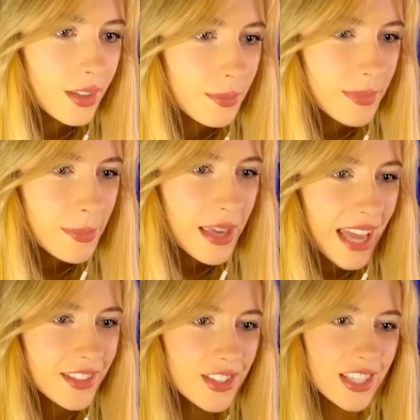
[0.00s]
Maybe
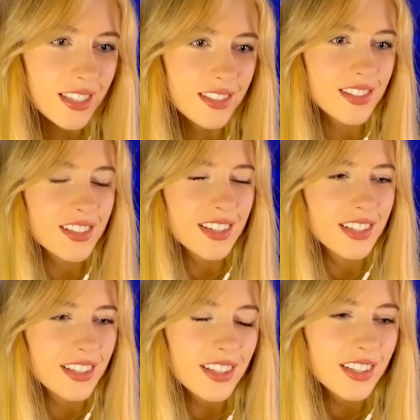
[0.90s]
h6.
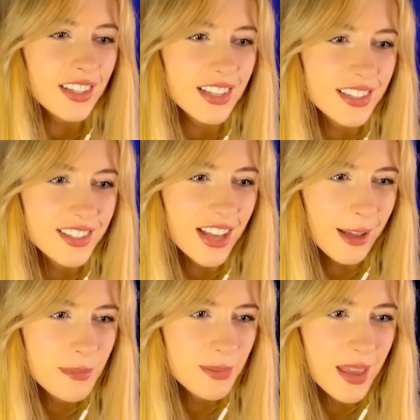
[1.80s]
Is it
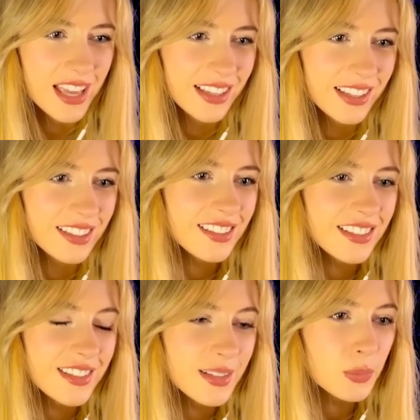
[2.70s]
time to make
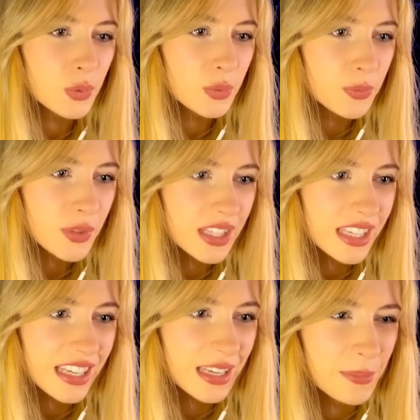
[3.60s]
some room for the
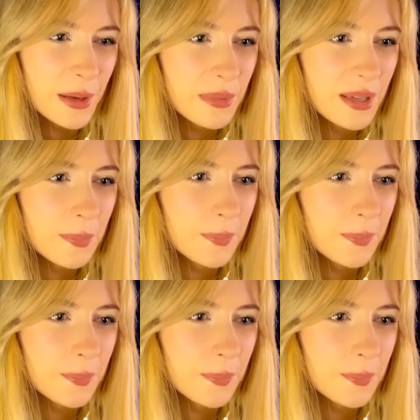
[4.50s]
king, maybe?